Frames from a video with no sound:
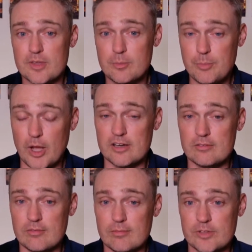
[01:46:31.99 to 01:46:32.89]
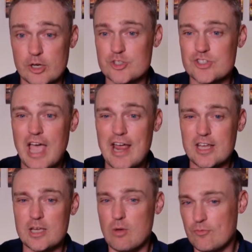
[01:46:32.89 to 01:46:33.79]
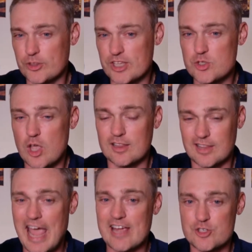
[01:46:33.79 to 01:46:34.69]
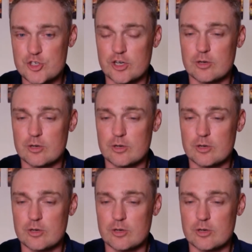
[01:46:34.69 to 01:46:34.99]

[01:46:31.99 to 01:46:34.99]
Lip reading: But they're signing him off what they saw last year,